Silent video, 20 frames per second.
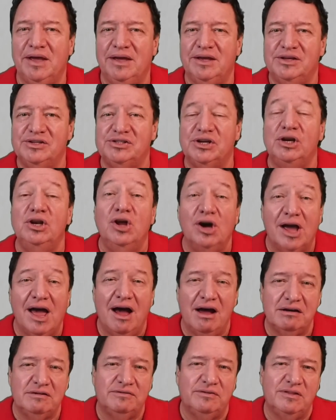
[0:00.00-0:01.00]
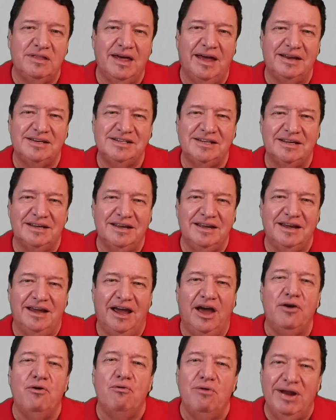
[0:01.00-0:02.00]
So look out for that
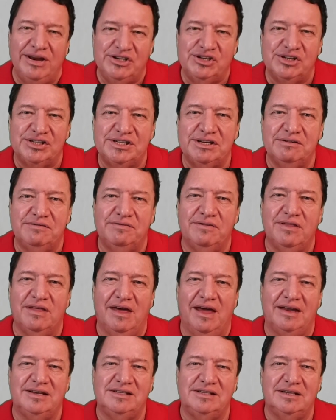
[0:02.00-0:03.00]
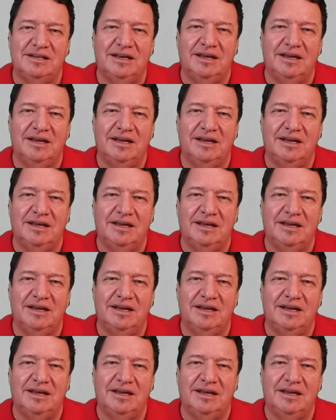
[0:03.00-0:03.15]
and register for that.